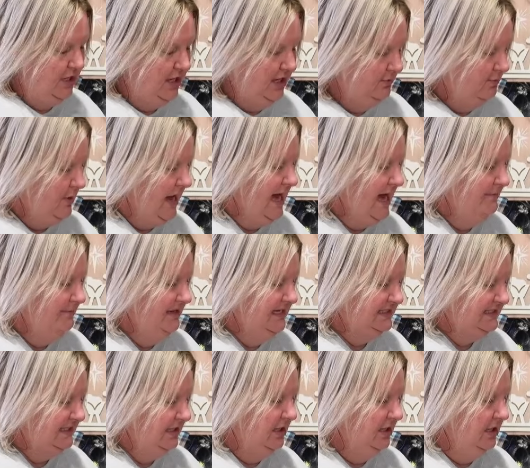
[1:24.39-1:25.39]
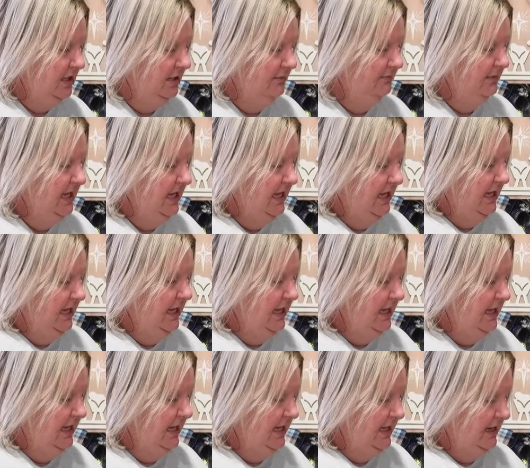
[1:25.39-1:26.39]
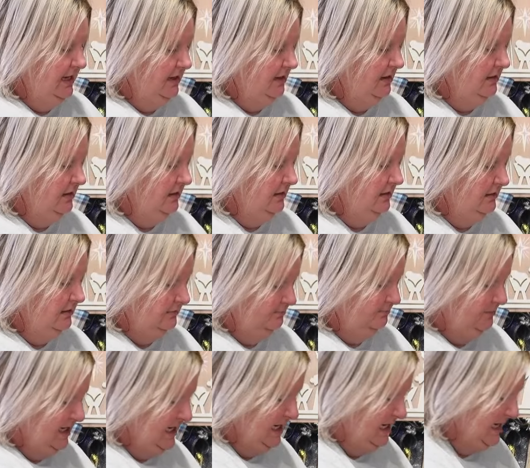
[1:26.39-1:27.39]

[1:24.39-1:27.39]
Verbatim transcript: unwind me some and uh, put it